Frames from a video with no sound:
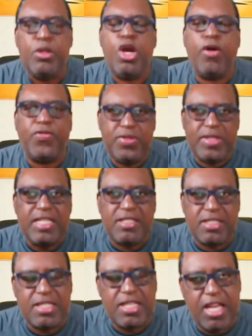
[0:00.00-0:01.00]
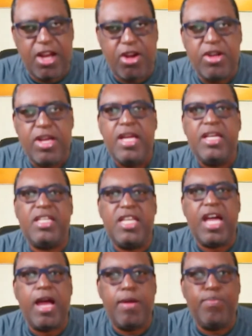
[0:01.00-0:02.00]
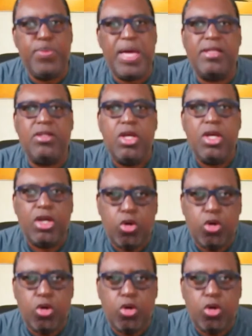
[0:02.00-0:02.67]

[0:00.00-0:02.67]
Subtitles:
of this year Caribbean